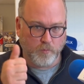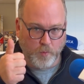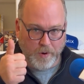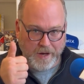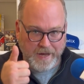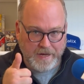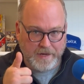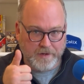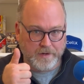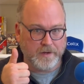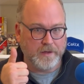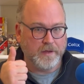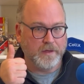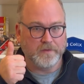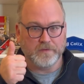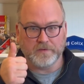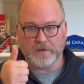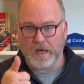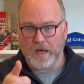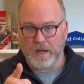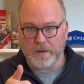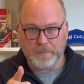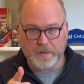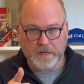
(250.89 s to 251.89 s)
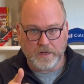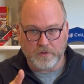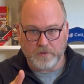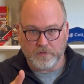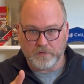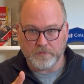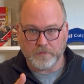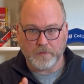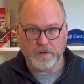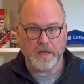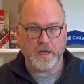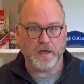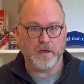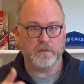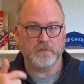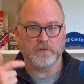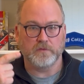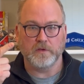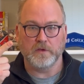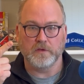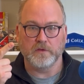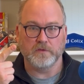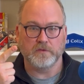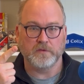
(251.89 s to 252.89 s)
Weight, it's got to be under 3
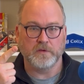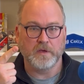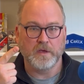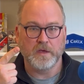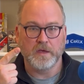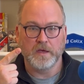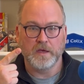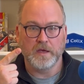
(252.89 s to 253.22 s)
ounces.